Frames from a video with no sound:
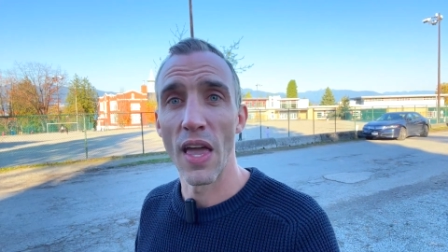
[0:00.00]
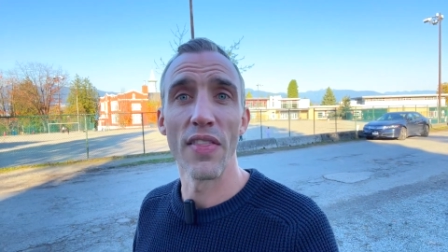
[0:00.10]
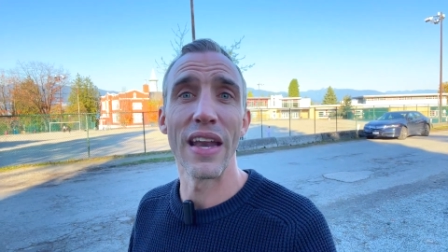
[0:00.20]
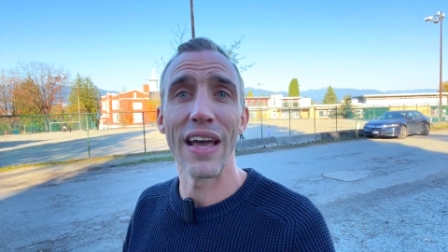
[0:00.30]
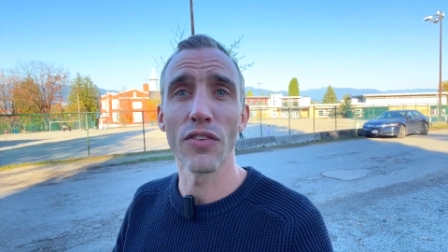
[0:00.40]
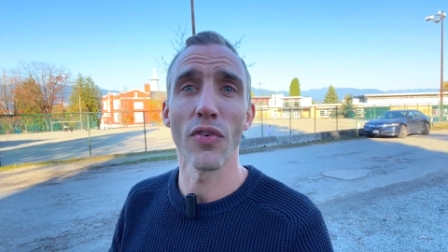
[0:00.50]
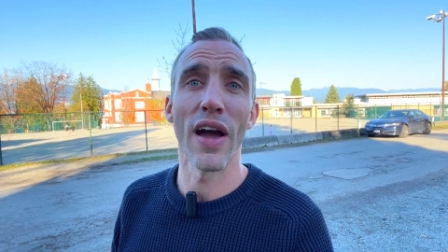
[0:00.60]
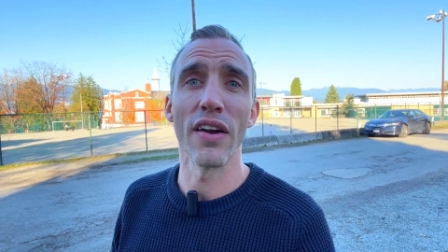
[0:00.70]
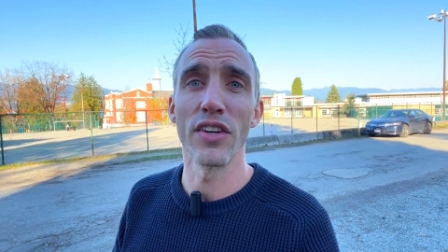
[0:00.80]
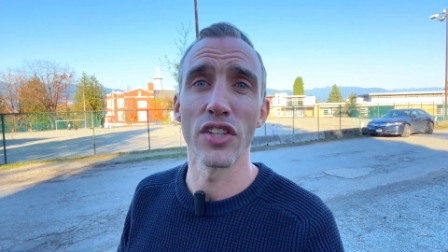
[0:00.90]
And then as for
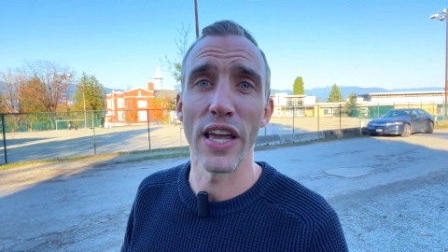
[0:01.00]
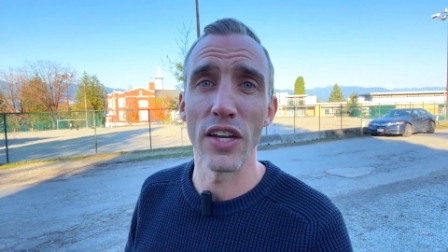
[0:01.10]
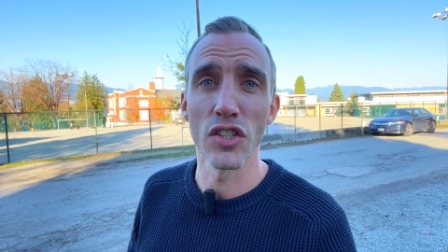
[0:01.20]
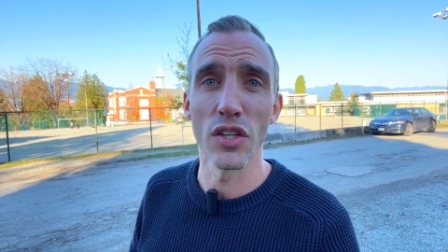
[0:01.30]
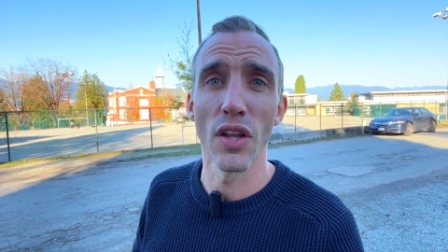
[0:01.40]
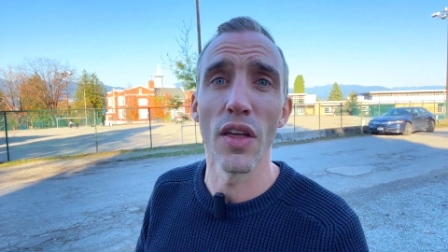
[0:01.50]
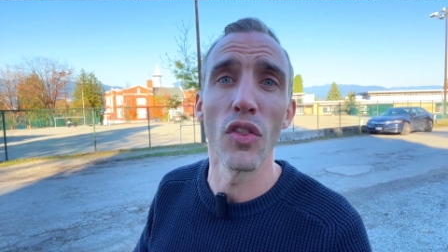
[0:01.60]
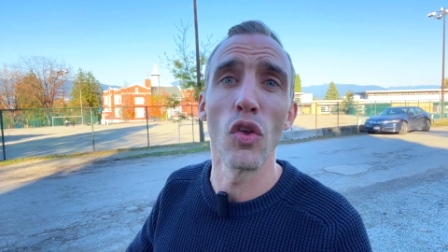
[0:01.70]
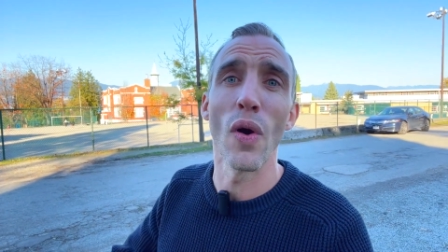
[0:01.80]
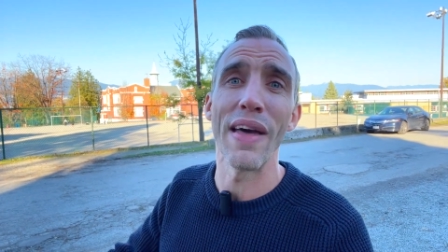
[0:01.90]
higher education,
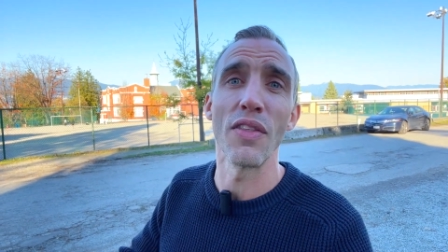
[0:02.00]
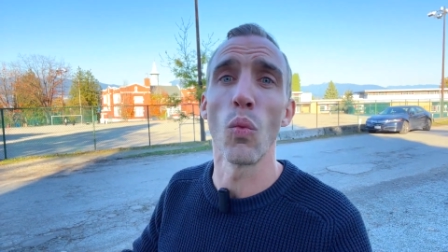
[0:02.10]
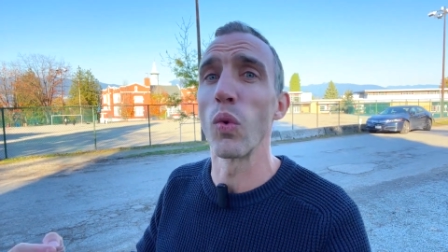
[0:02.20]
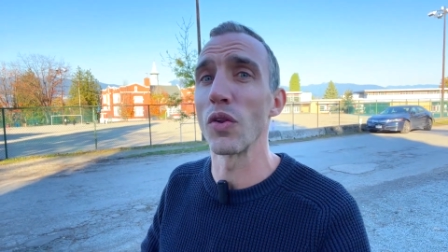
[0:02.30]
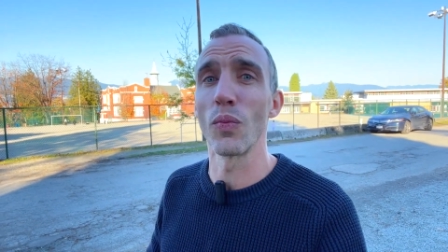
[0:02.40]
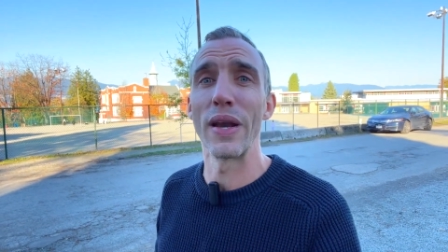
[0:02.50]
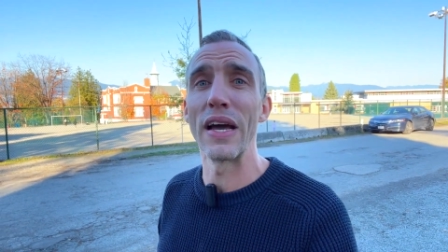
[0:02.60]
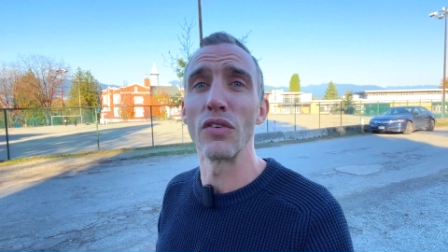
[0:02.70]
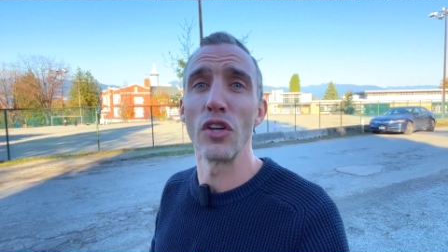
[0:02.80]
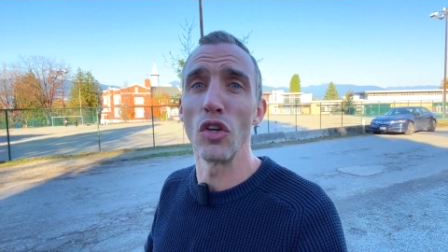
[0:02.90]
you have the world-renowned